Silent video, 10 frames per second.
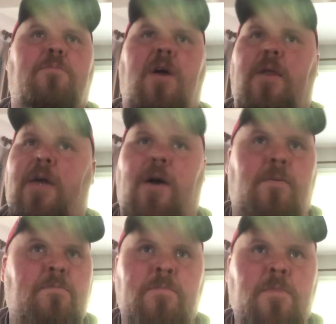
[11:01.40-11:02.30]
right now.
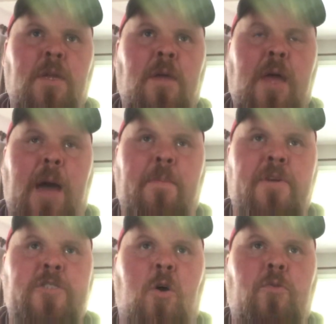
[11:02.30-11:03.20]
I
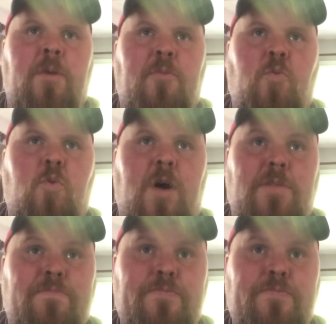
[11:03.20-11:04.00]
miss old number one.